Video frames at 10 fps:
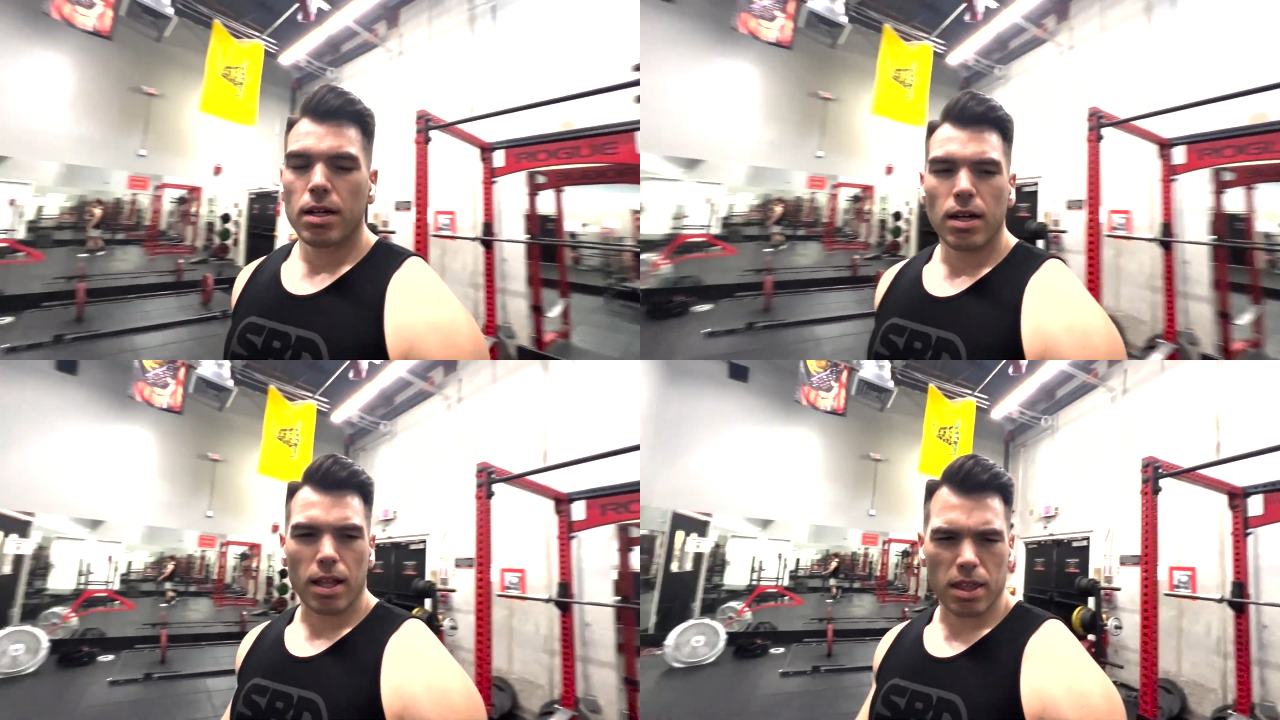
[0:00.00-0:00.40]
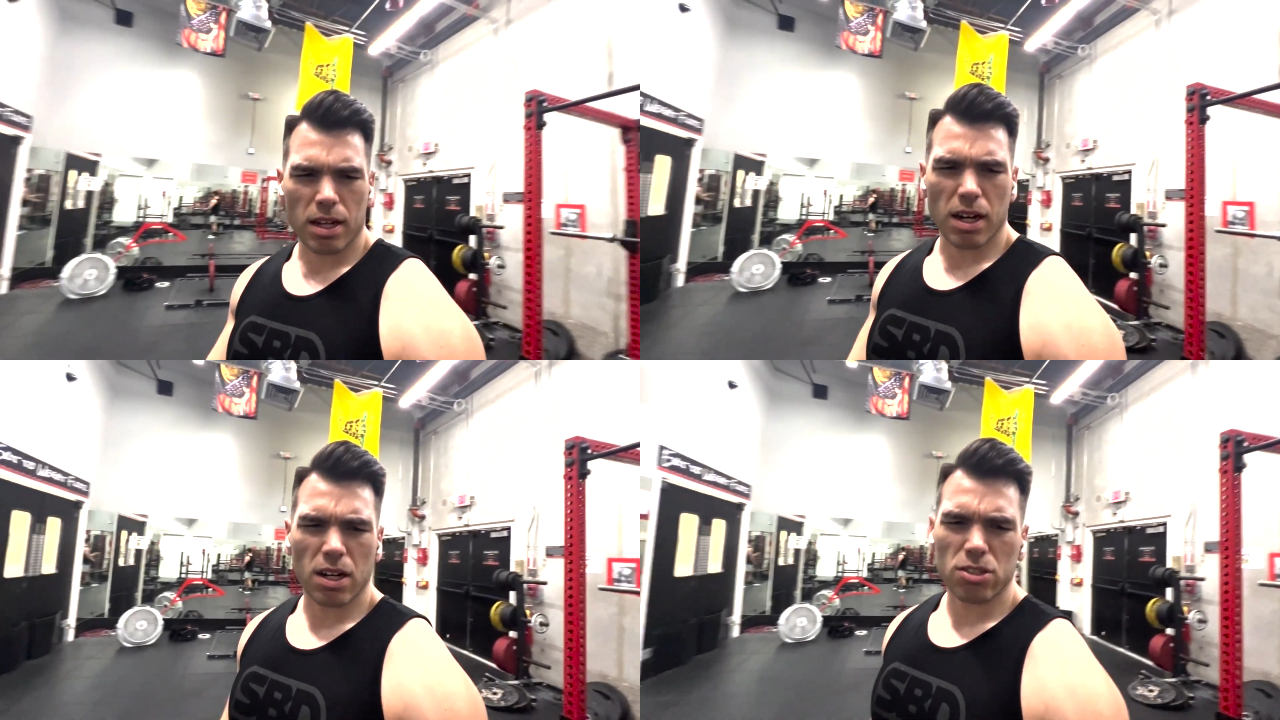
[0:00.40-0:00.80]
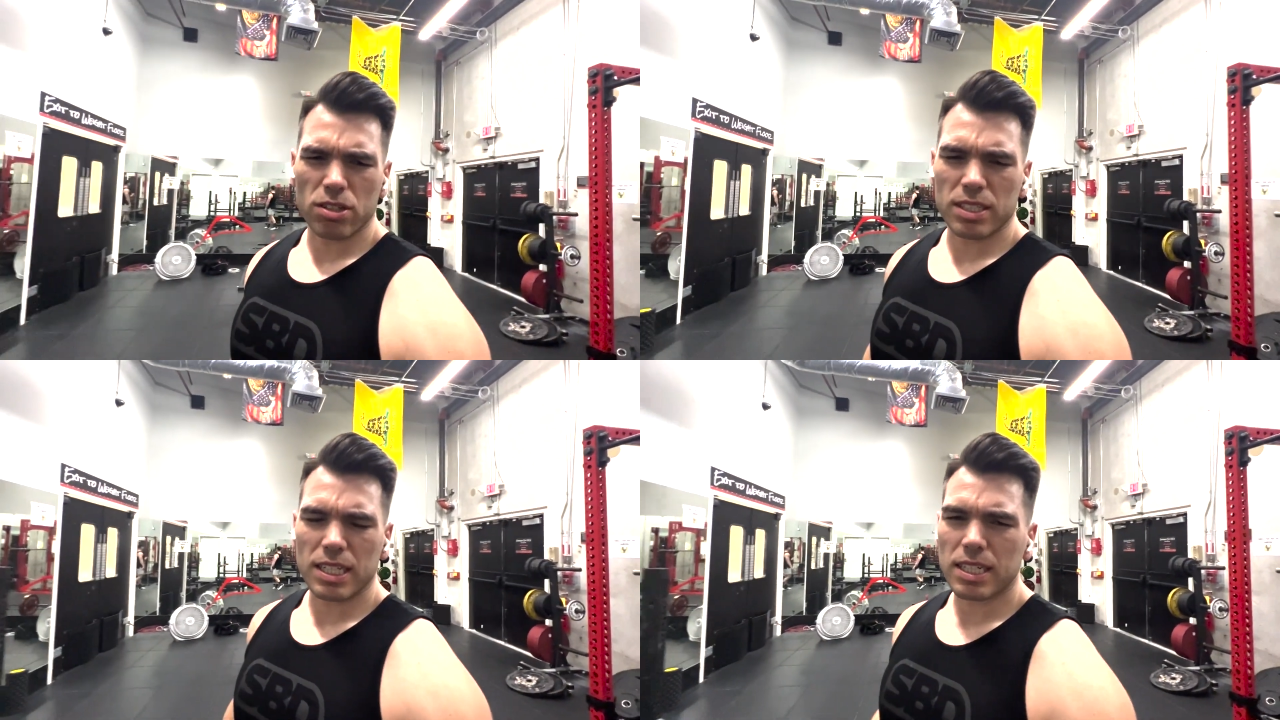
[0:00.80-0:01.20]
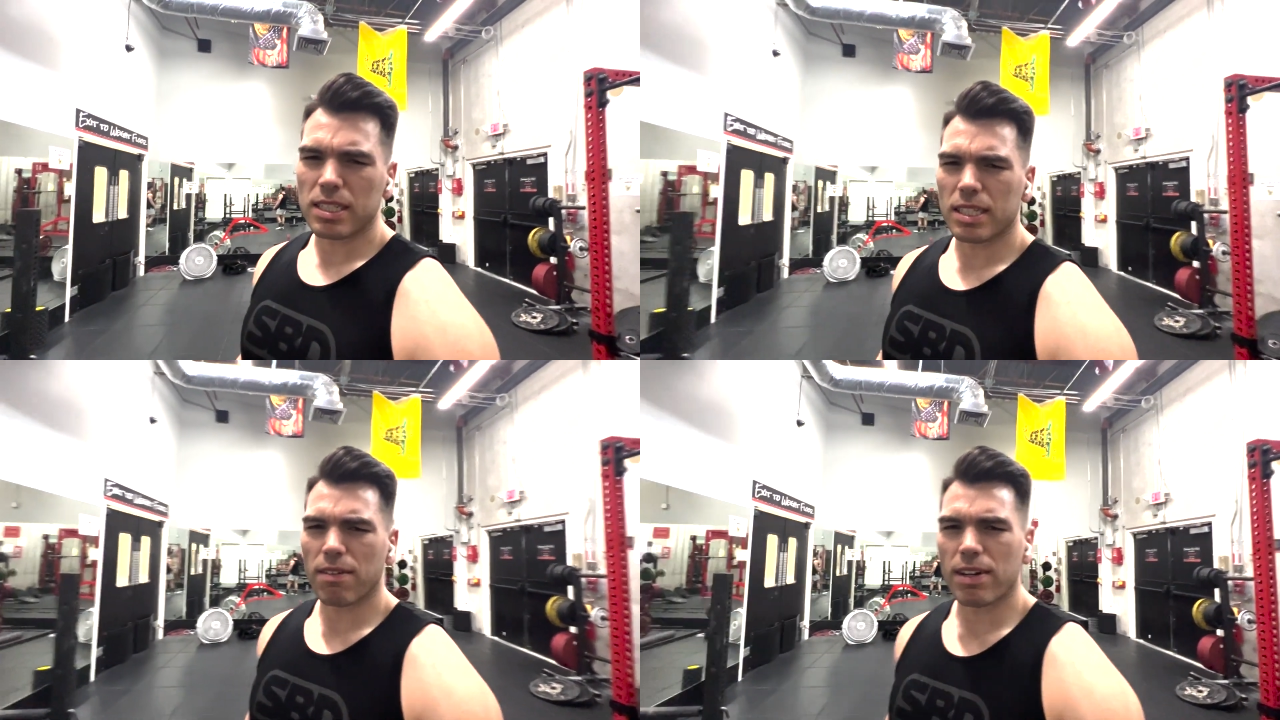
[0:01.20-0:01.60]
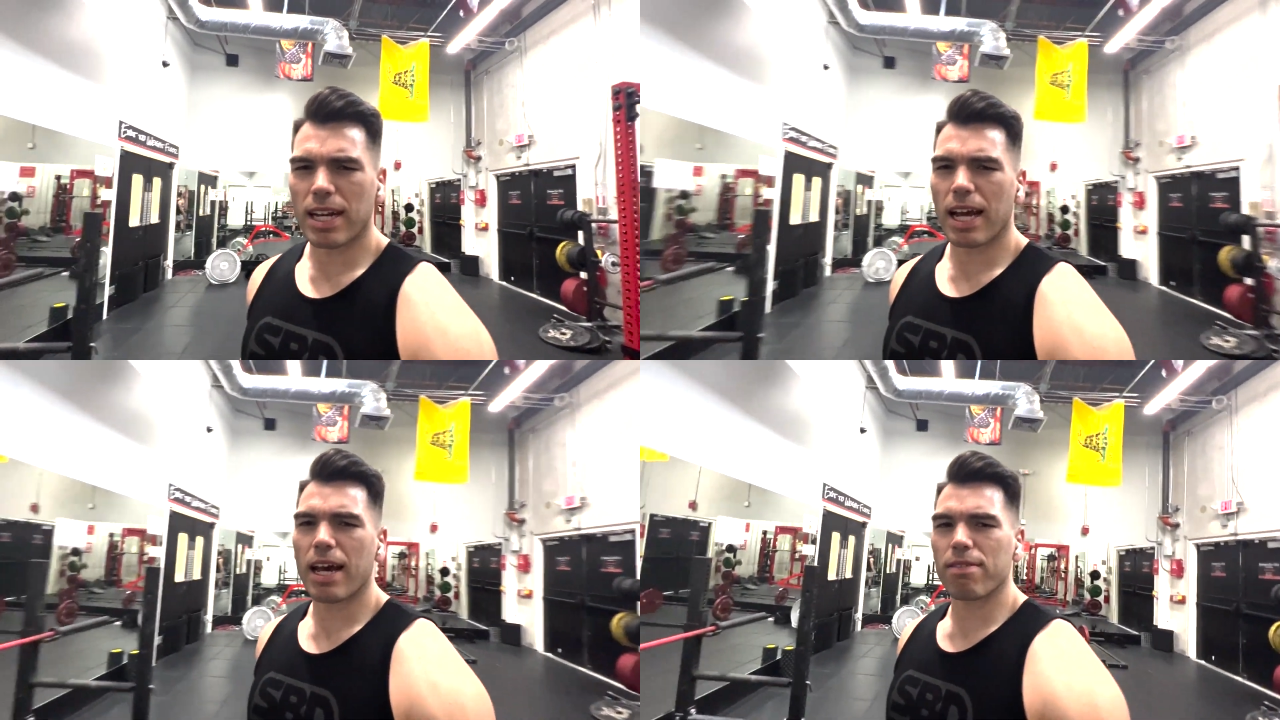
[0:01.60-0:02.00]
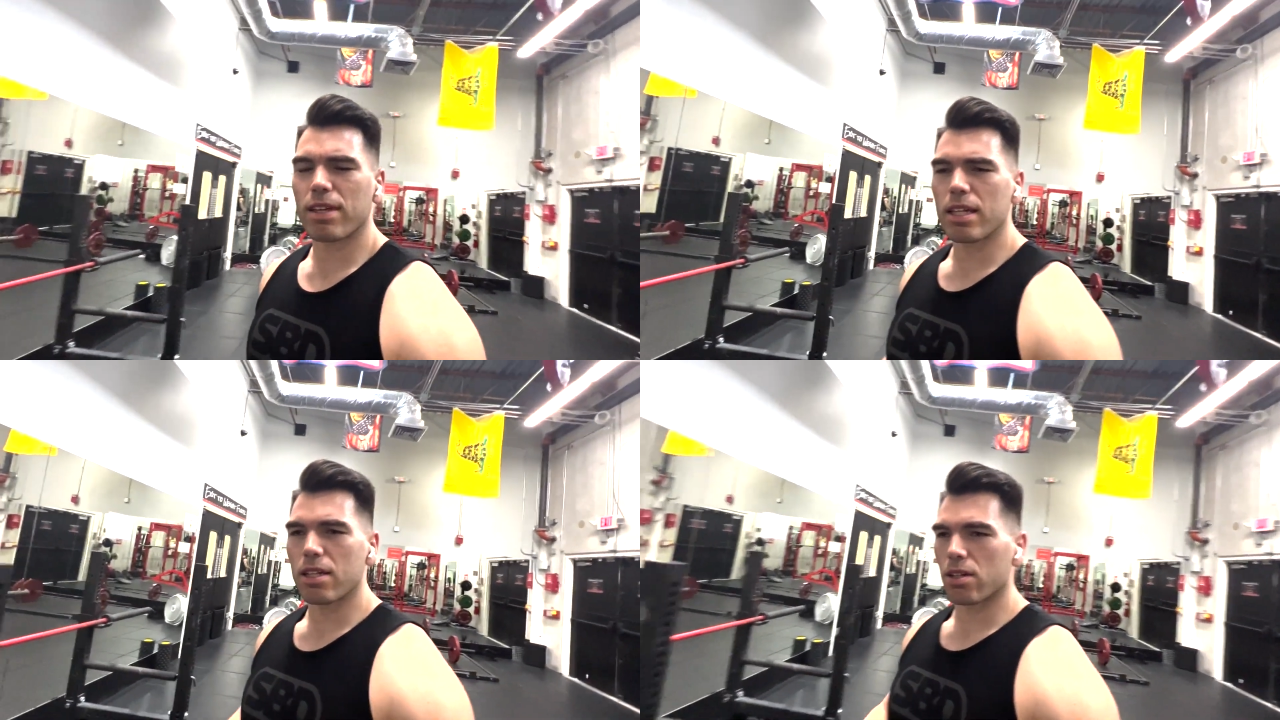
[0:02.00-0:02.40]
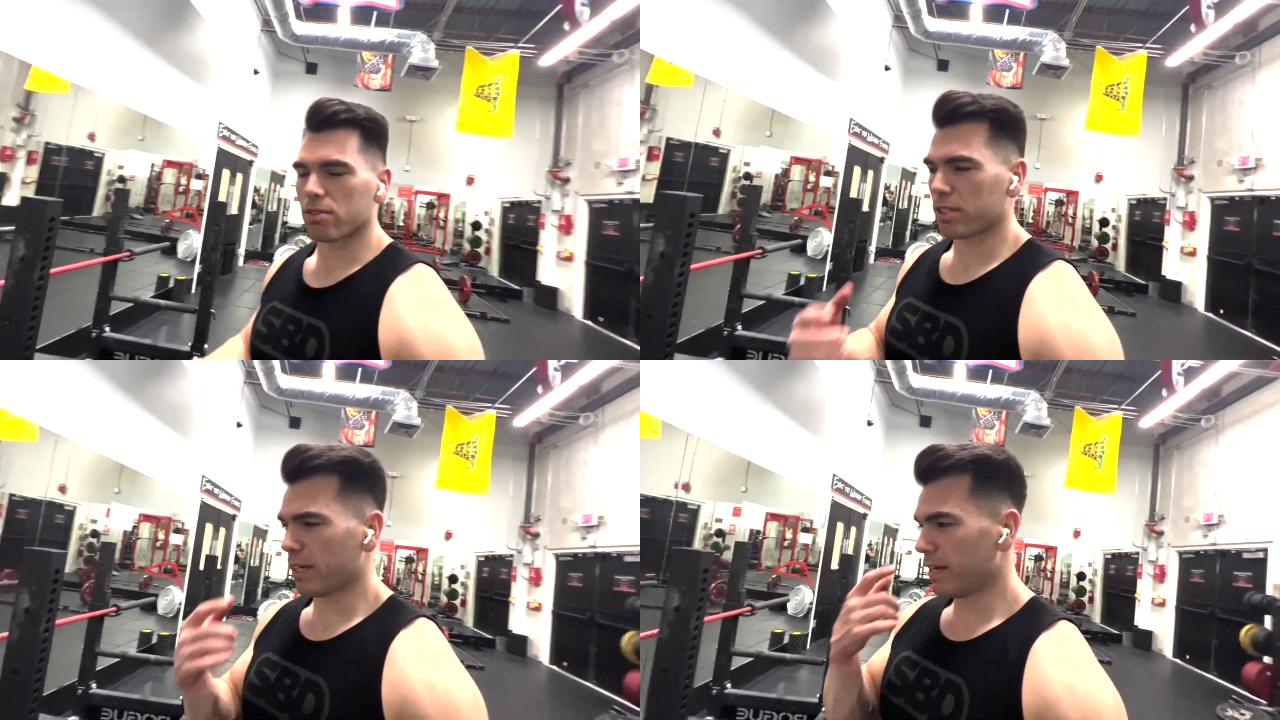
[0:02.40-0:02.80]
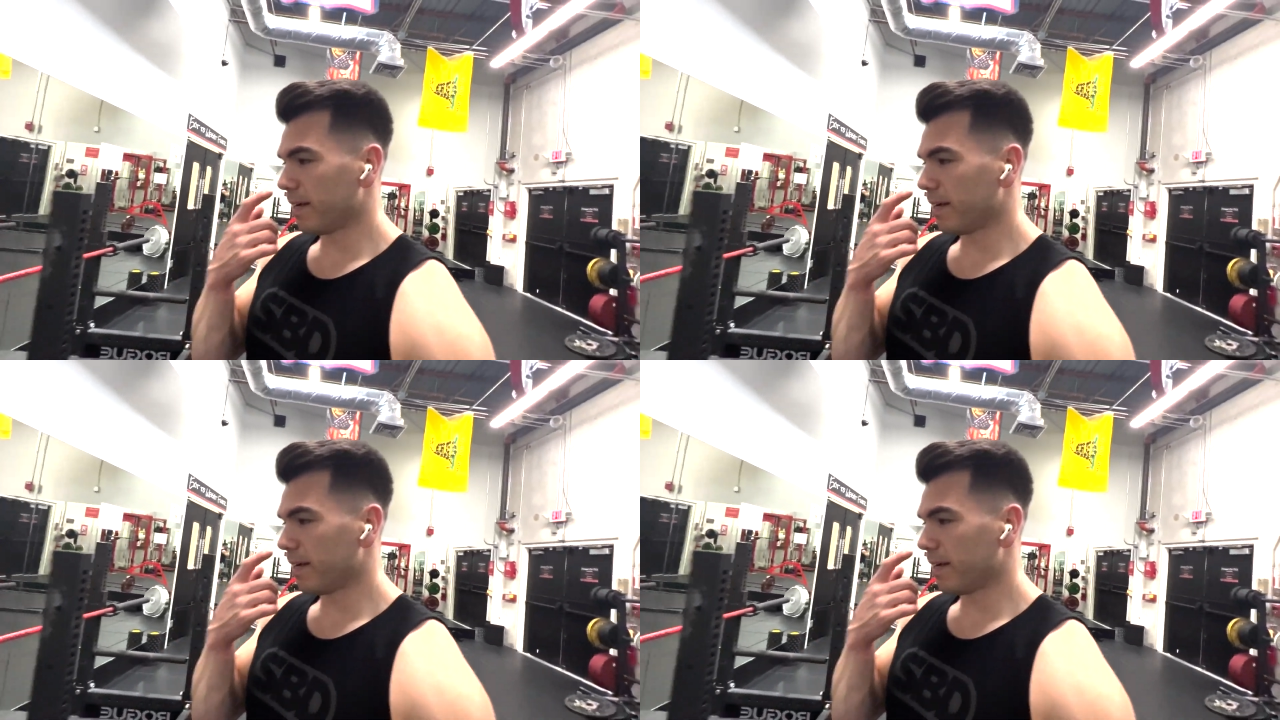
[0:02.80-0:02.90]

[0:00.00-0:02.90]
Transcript: I think 167 and a half kilos.